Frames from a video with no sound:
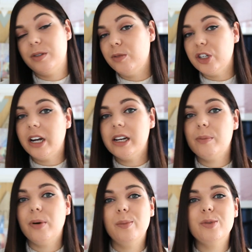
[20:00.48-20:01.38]
some
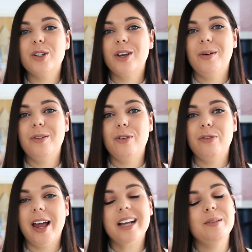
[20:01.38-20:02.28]
journaling prompts to go and
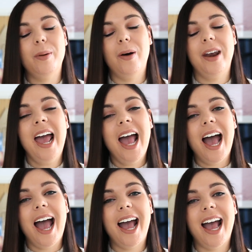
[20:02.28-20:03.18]
reflect upon
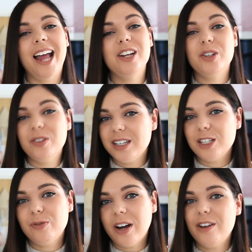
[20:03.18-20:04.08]
and do
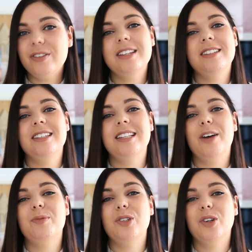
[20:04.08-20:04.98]
these 5 easy
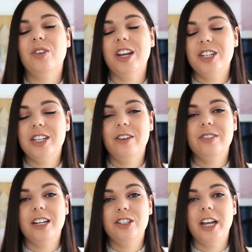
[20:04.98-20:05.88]
steps to create shift
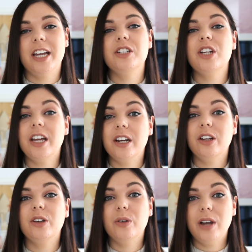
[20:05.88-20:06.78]
and change in
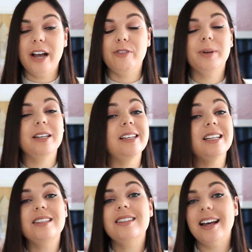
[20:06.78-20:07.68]
your life, because it
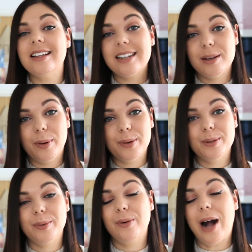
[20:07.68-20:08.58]
is certainly
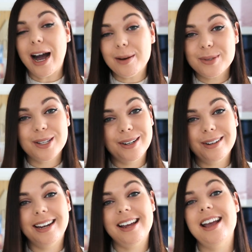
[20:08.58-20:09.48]
possible.
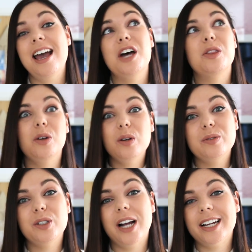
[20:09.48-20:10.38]
Absolutely. The law
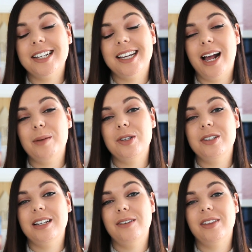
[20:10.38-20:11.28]
of attraction can
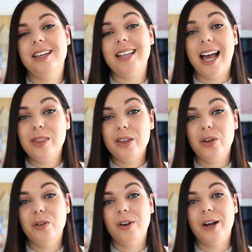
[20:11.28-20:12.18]
absolutely deliver this, and the
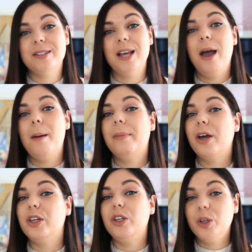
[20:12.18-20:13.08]
universe,
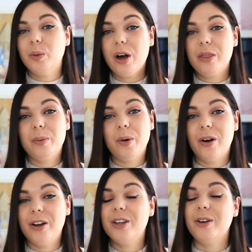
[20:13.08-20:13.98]
but you are the
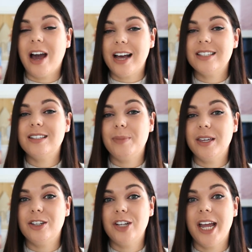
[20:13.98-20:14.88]
one who has to be
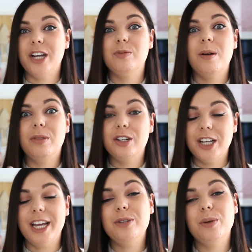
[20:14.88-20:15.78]
the change. Remember, the
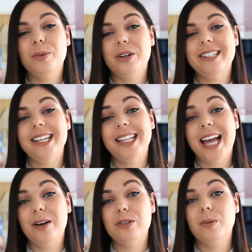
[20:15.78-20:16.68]
change we want to see in the
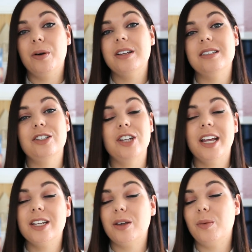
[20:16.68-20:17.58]
outer world is the
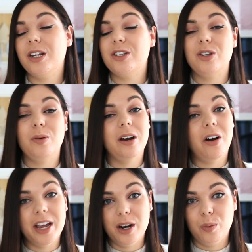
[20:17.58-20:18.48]
change that we need to do in
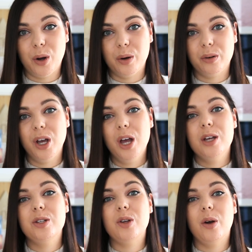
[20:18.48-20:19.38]
our inner world.
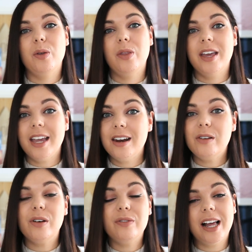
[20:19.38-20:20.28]
So the inner
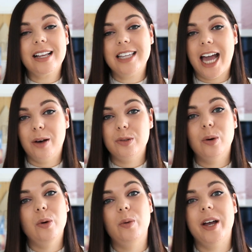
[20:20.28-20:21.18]
reflects the outer
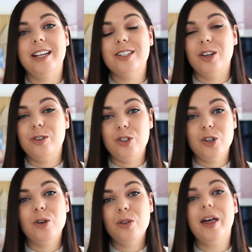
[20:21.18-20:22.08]
always. So
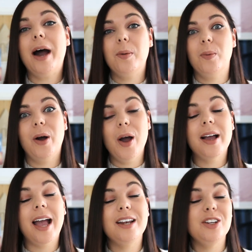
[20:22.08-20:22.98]
do that
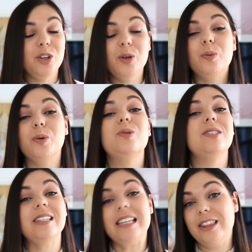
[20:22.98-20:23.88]
work and you will
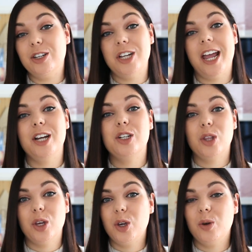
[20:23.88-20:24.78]
see the change
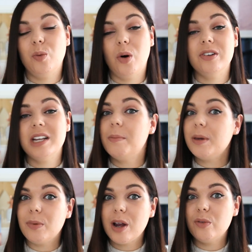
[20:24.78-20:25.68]
that you want. And
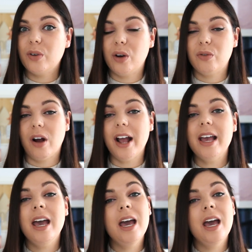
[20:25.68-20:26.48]
be brave enough, right?